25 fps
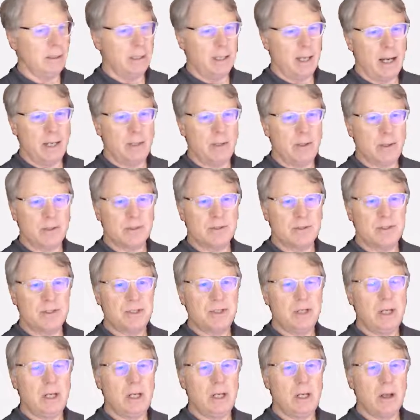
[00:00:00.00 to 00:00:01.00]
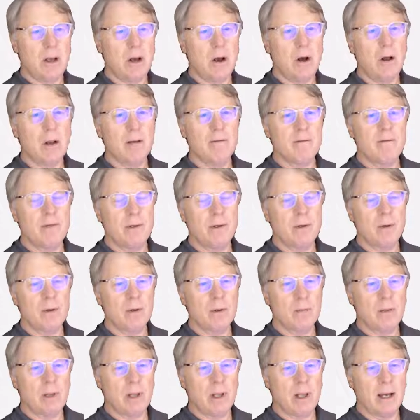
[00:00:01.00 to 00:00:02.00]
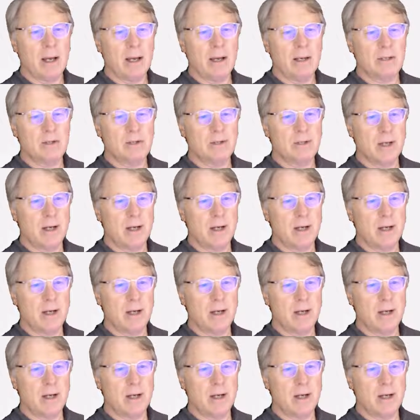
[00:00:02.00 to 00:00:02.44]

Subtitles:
and you can see all of the normalized